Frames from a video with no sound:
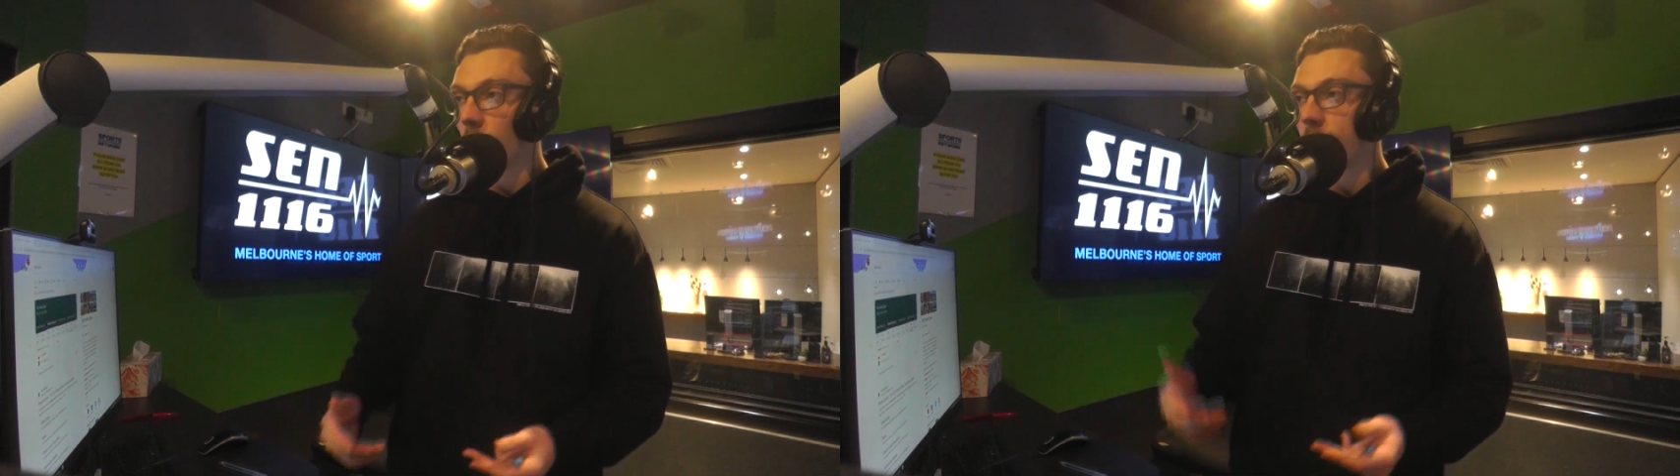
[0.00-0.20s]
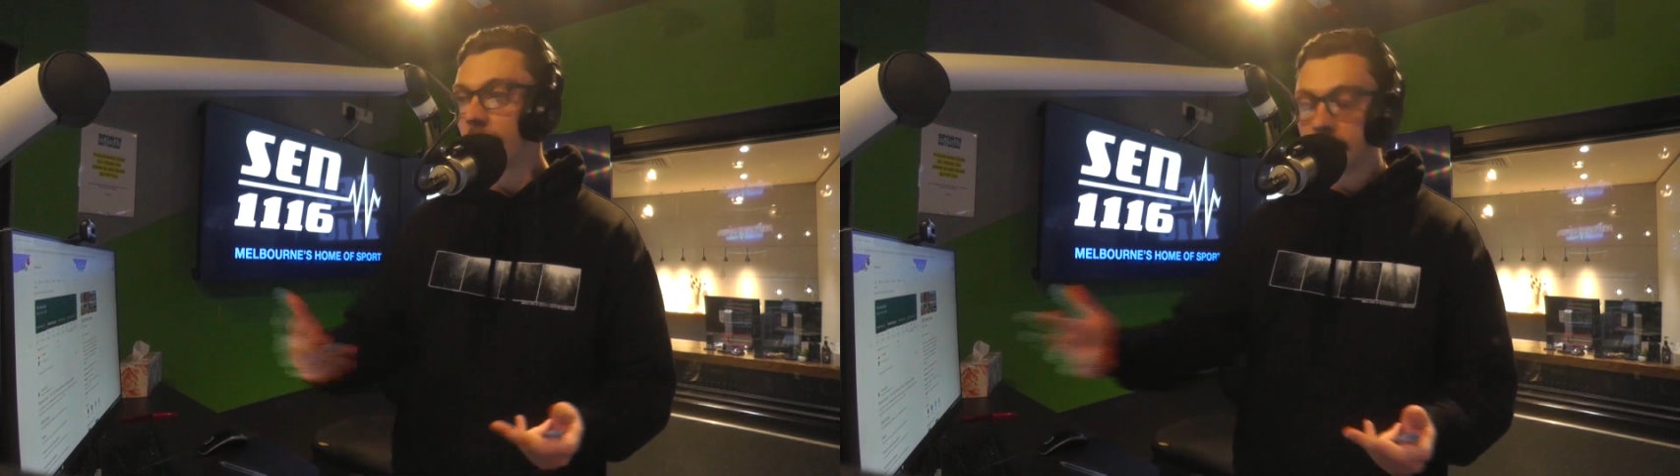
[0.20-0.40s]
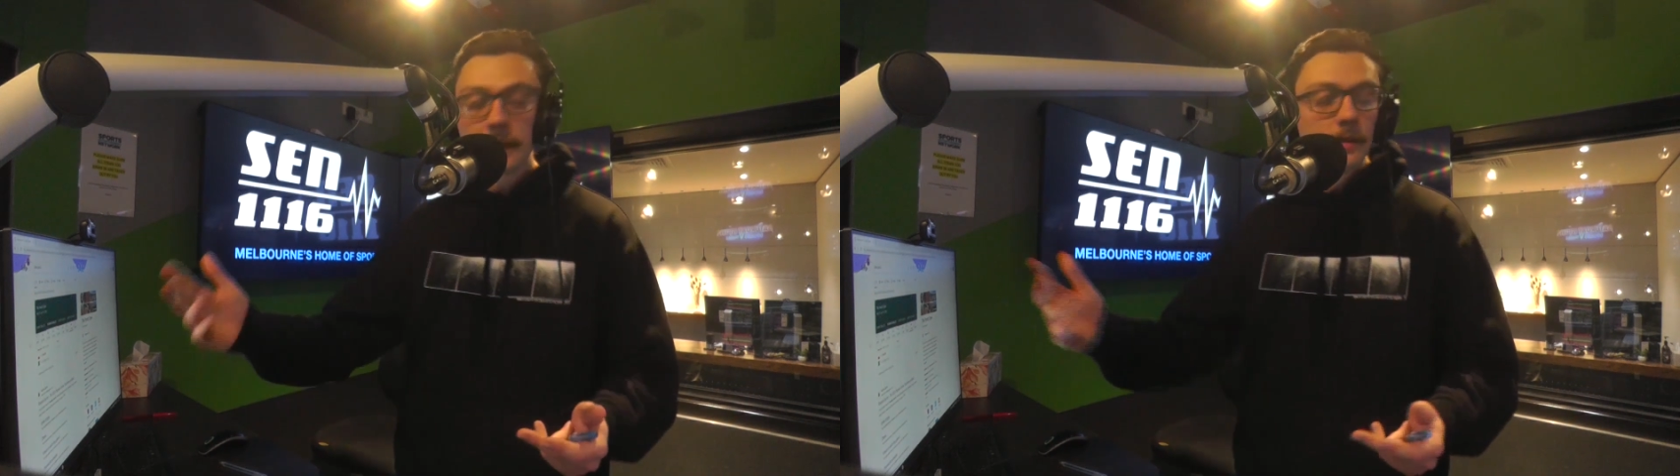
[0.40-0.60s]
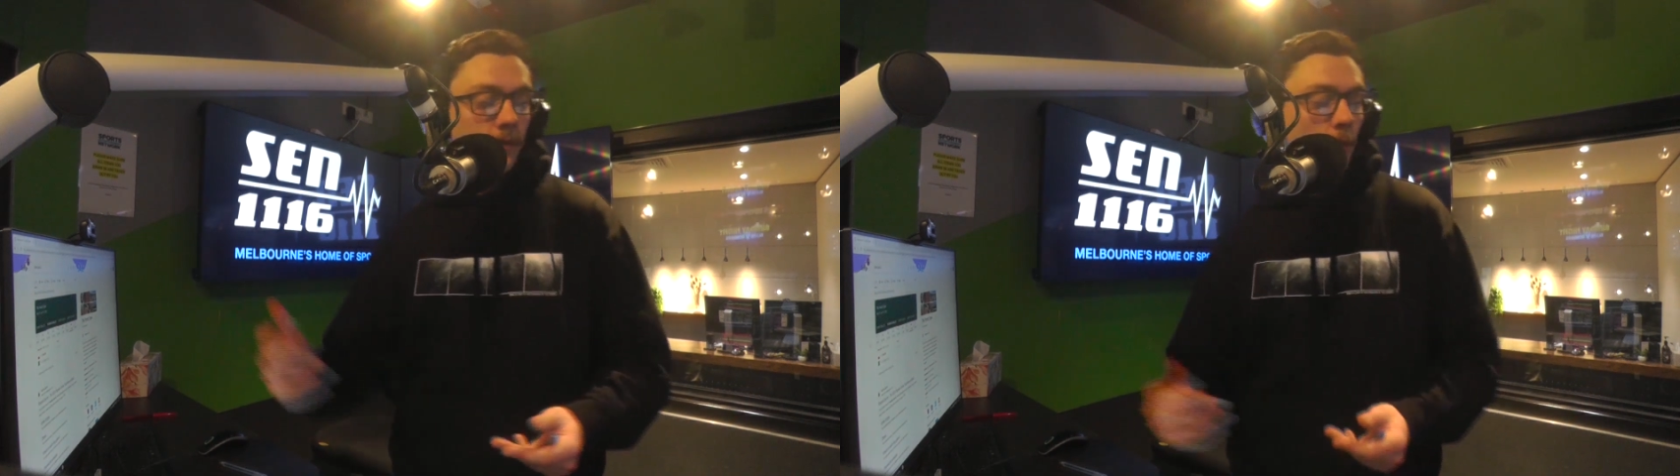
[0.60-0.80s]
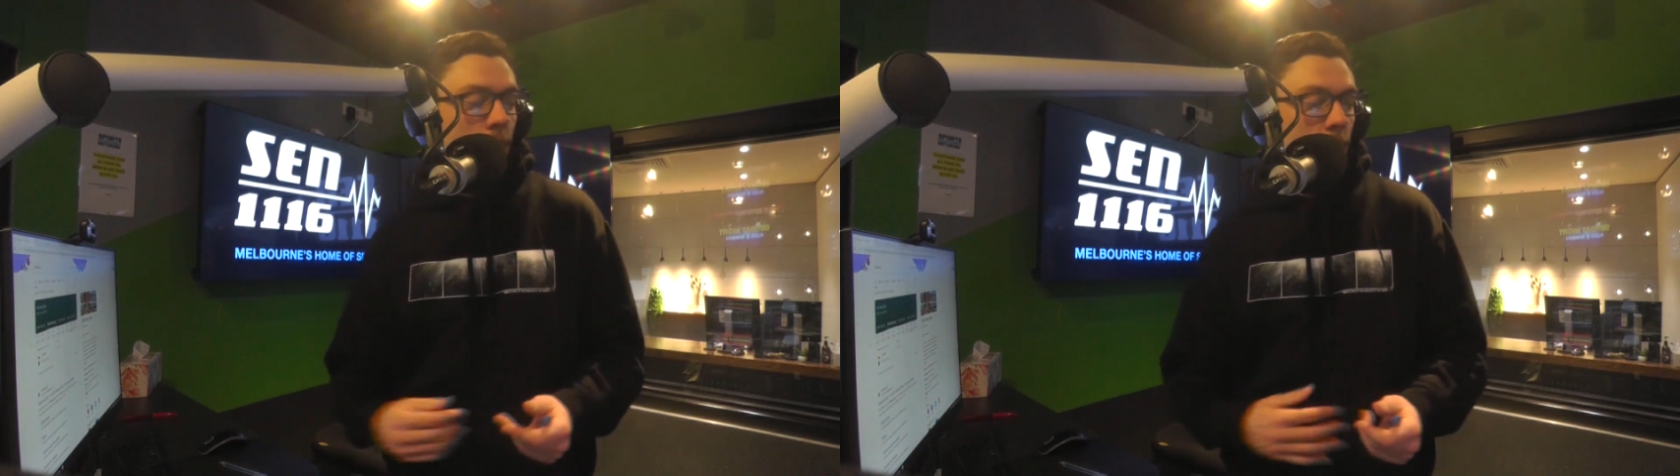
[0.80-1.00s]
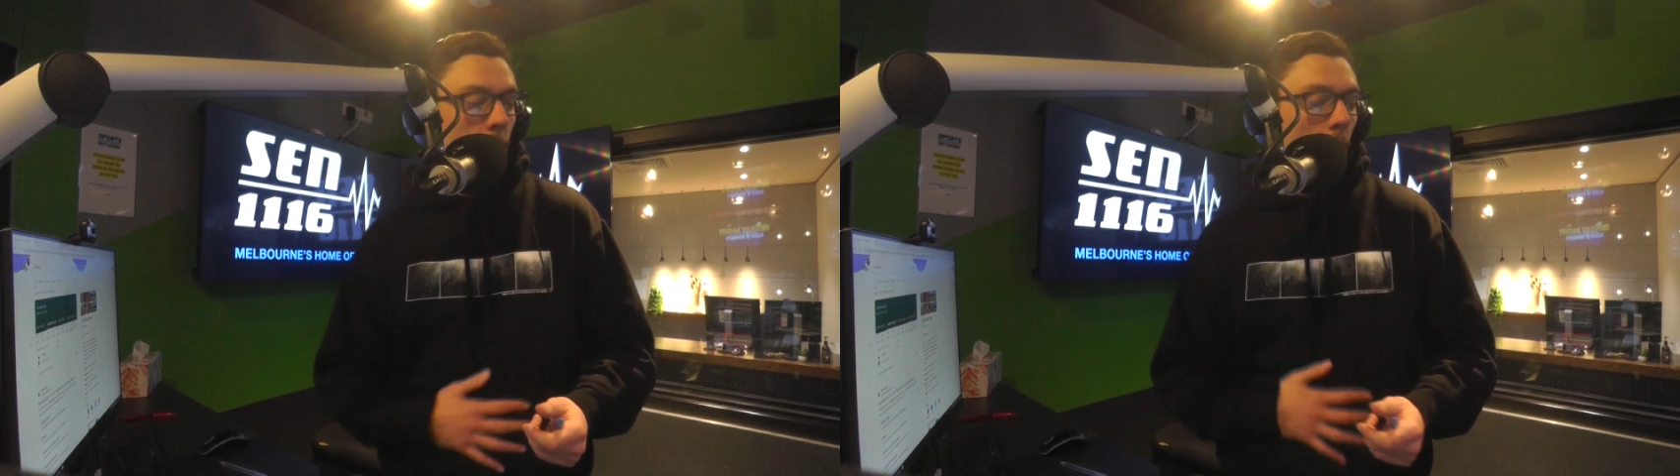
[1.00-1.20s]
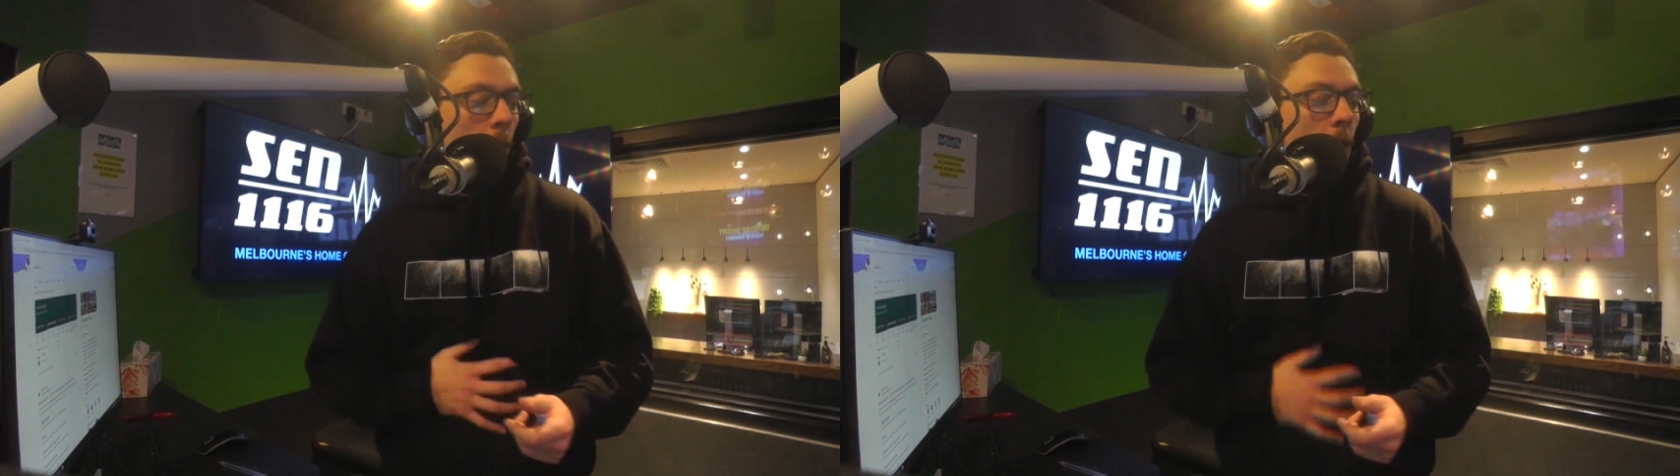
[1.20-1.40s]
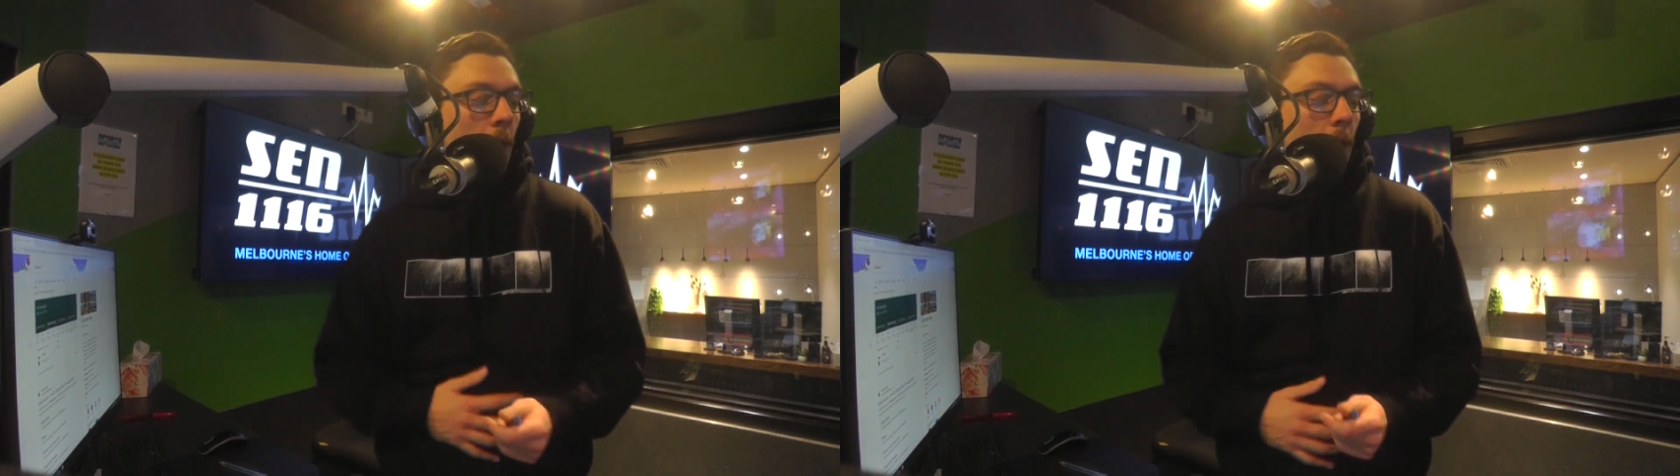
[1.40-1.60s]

what that did for the sport.